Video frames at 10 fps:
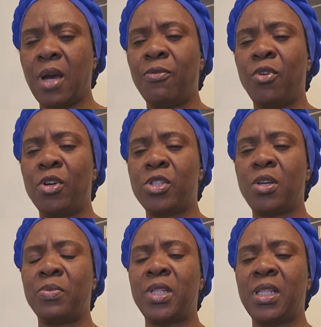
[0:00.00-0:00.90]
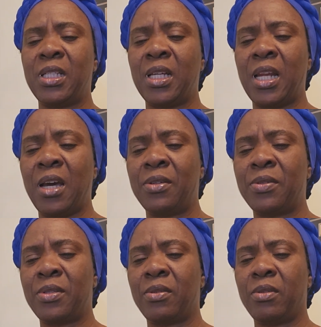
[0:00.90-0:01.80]
have lost something in their
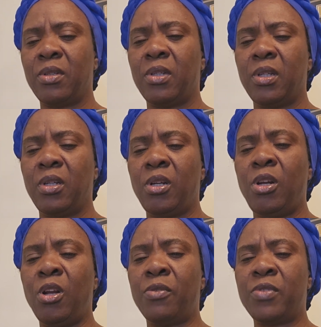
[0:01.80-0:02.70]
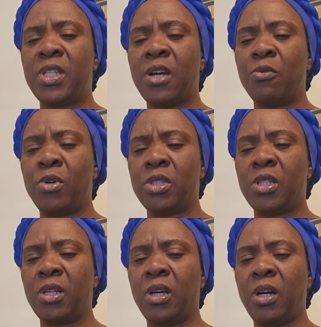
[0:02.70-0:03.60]
lives, loved dear
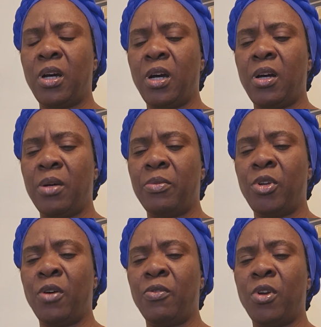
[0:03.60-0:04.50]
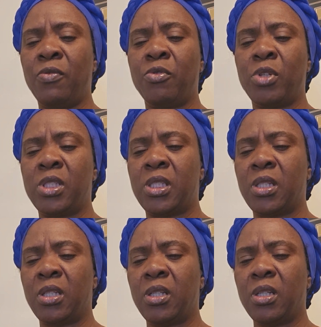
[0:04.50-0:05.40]
ones, um, loved loved ones,
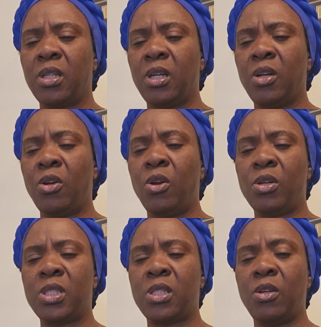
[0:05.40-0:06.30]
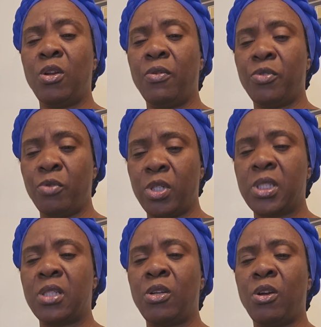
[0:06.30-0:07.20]
lost loved
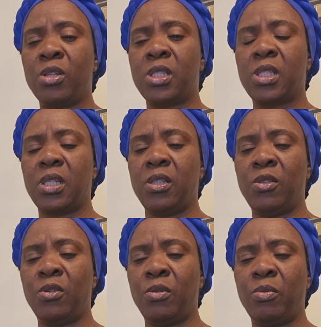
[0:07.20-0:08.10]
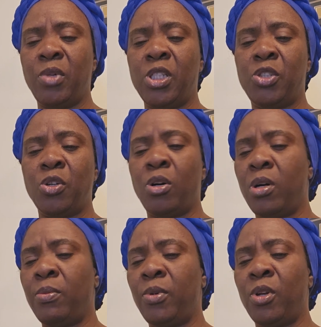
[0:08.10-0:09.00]
ones, lost, you know, a
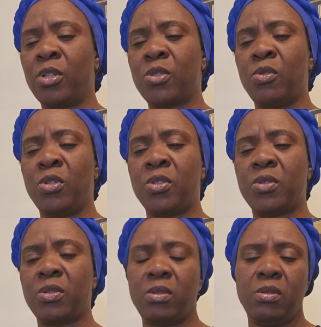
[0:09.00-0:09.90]
job, lost close